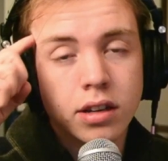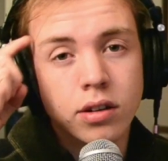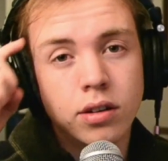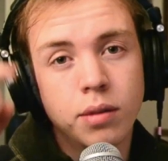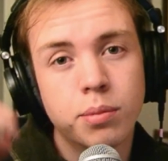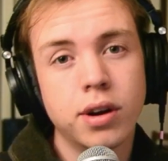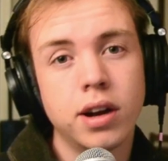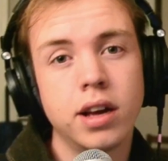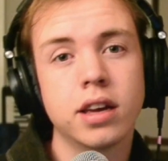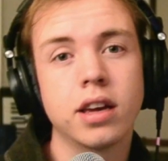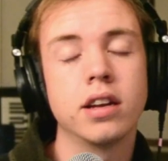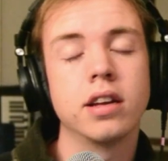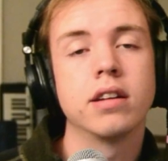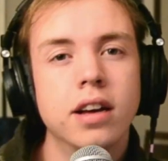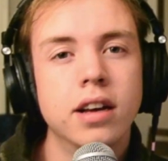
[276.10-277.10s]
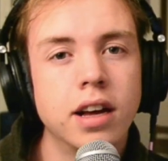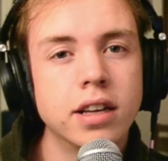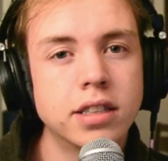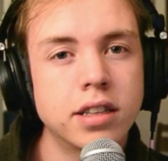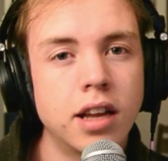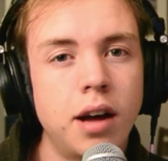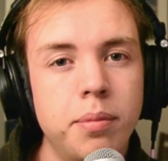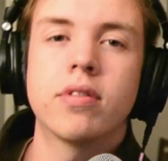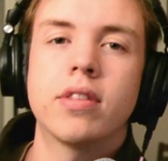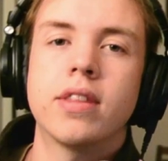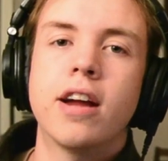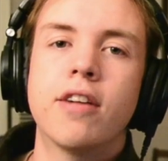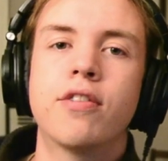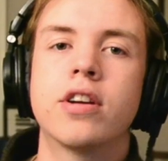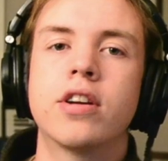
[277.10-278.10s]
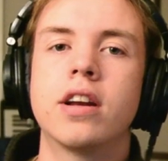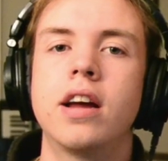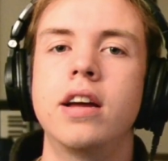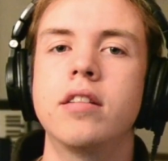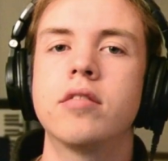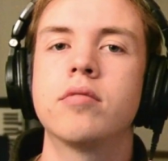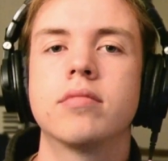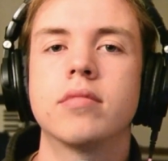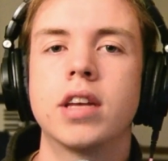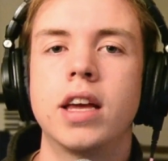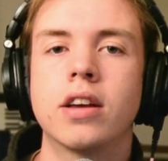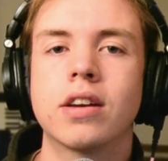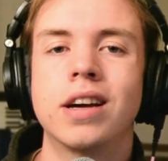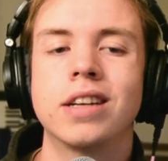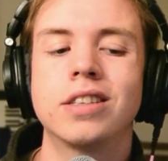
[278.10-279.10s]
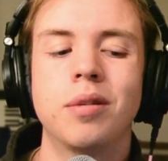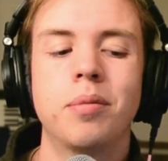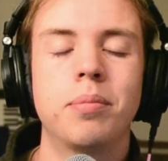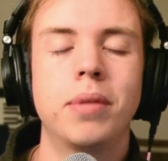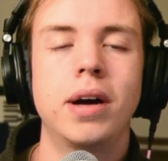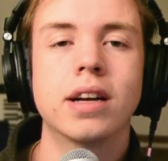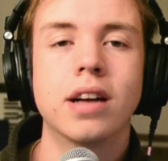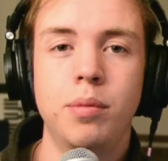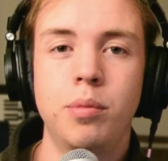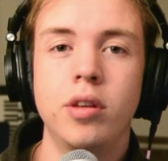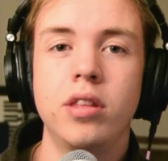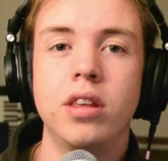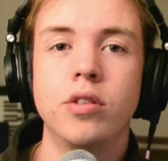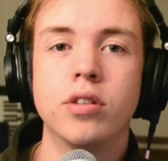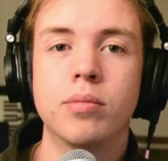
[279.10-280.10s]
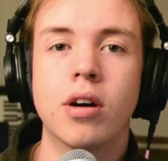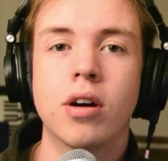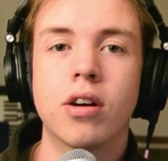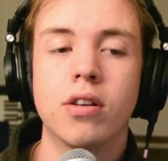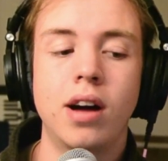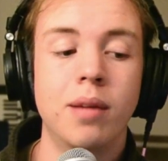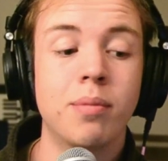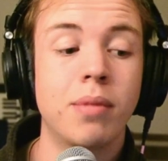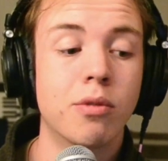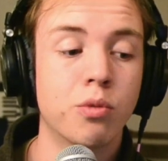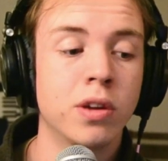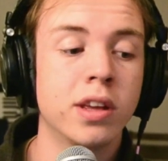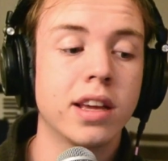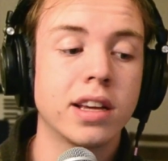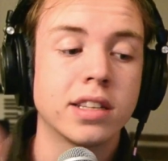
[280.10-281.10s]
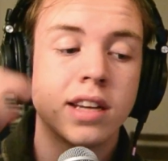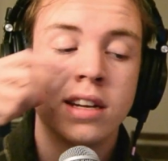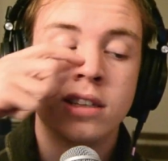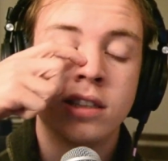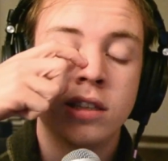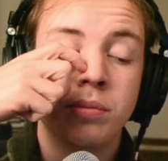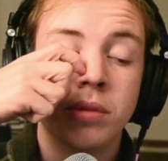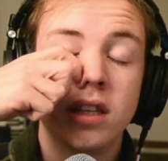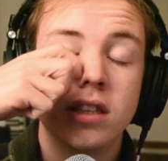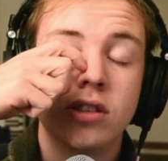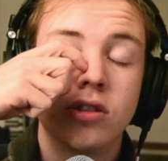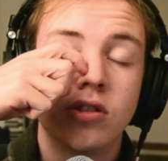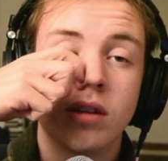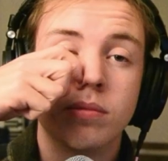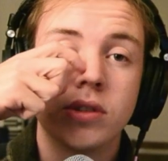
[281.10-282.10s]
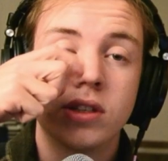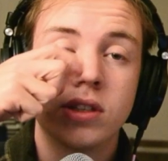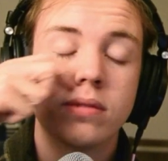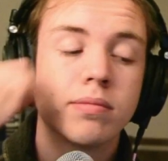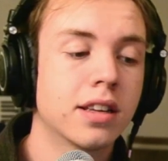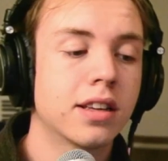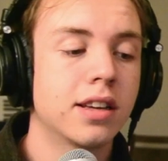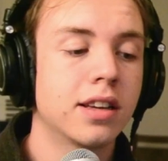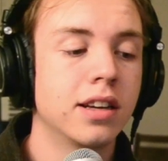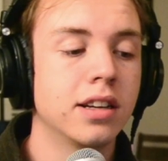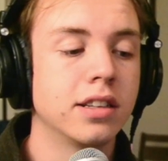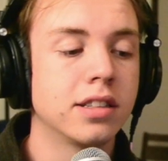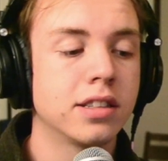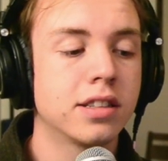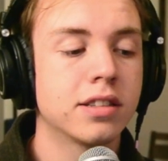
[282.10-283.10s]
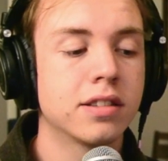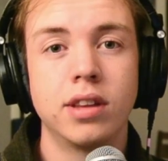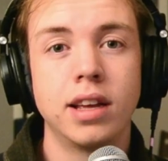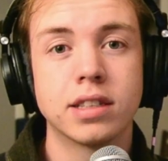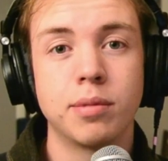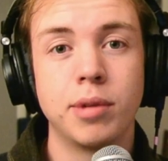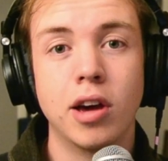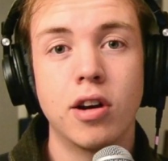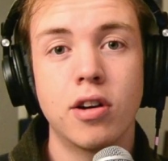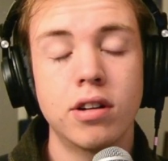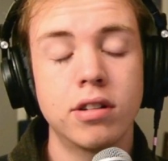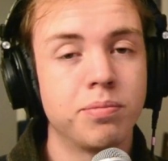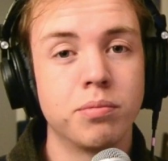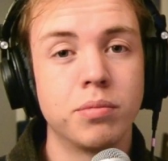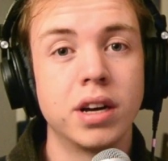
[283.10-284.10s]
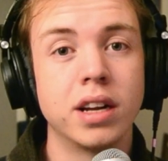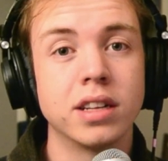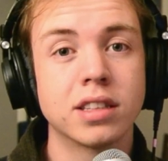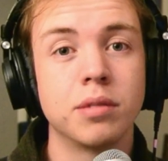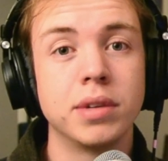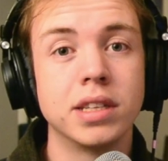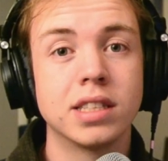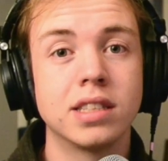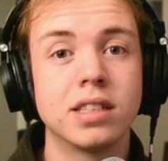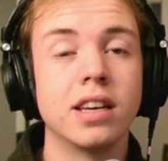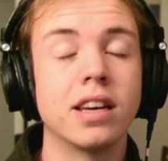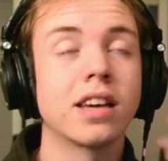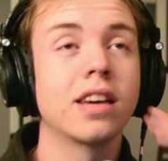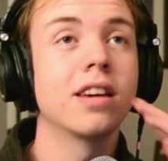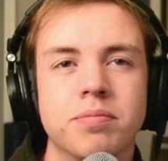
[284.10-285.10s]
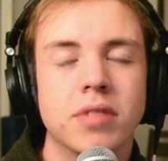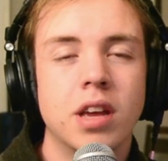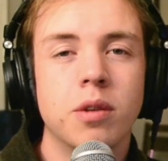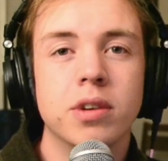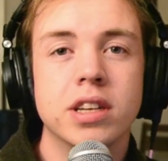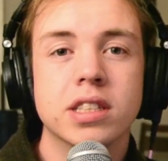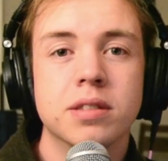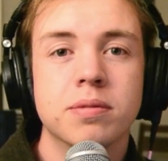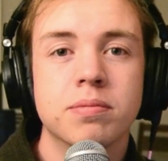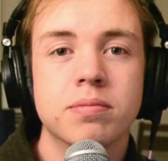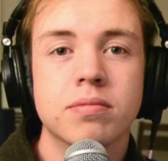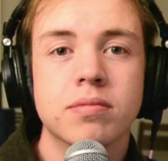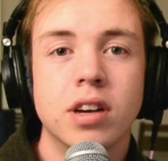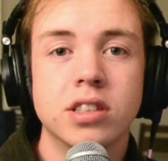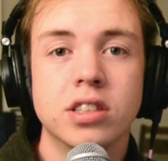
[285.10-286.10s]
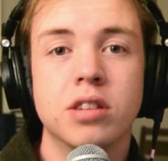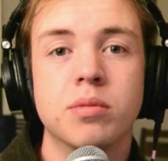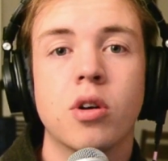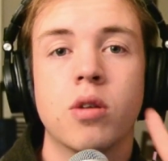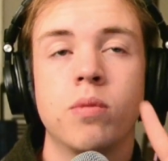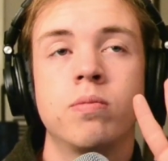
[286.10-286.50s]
I'm probably gonna stop there for tonight. I'll catch back up with you tomorrow. I'm really excited to play these drums because it's gonna be hard, but it's gonna be sick. Anyways, I'll see you tomorrow.